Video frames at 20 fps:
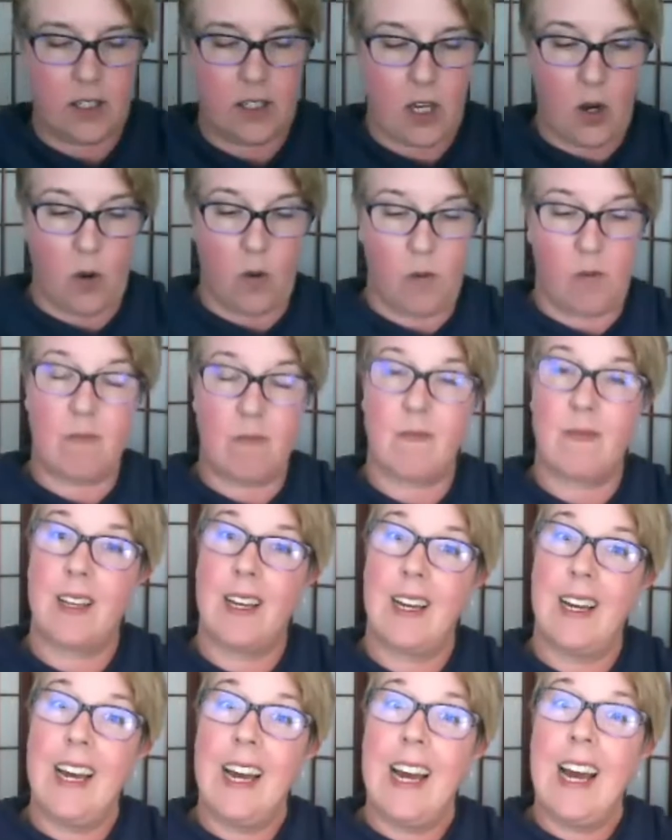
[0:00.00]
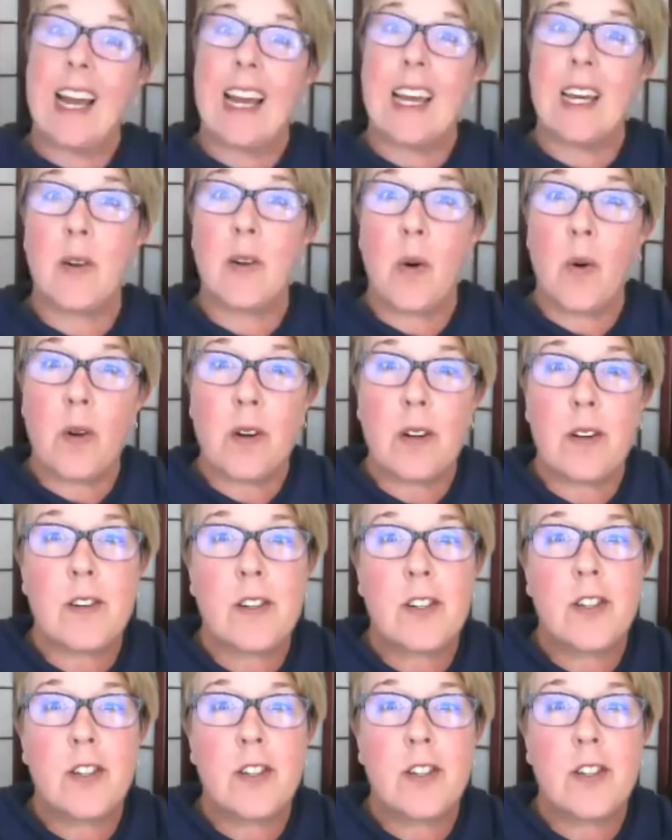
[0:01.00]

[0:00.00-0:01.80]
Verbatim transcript: So, in order